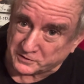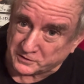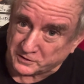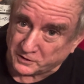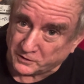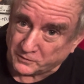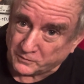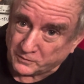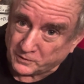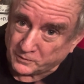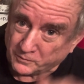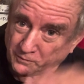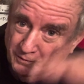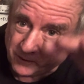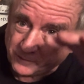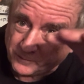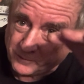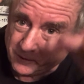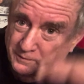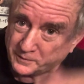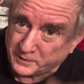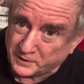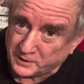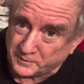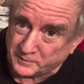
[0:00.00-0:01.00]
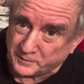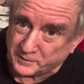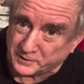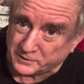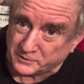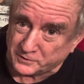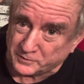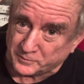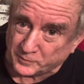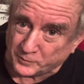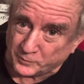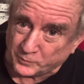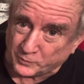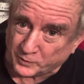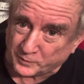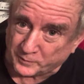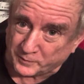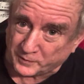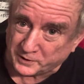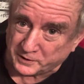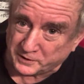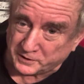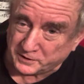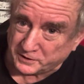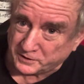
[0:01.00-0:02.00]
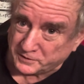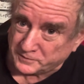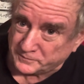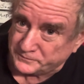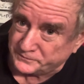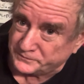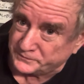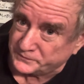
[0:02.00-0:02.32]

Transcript: oh wait, we've got to make a little bit more money here.